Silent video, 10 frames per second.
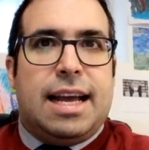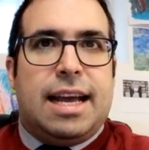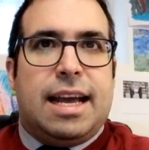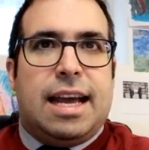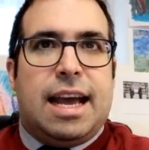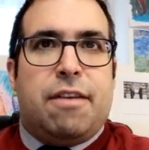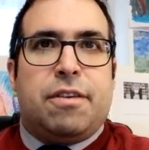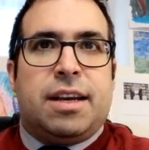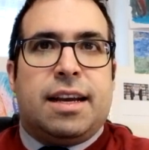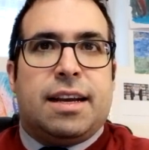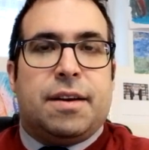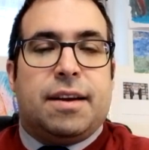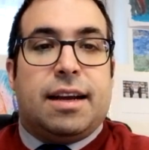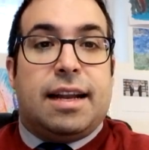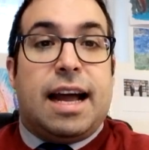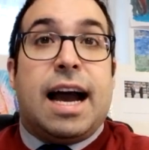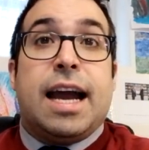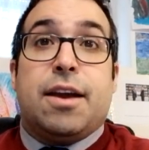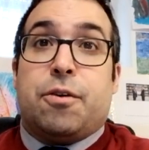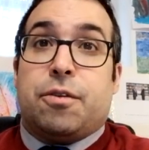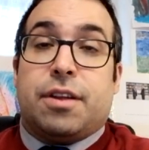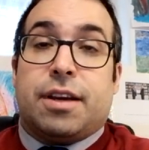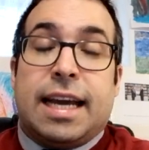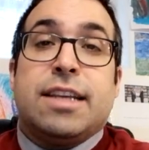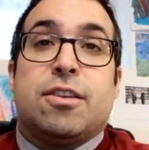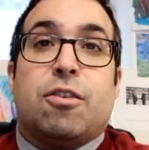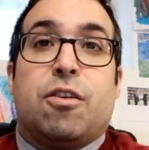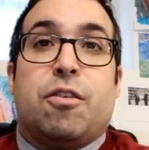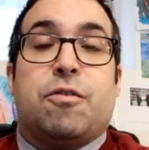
Having an eye on the case law of the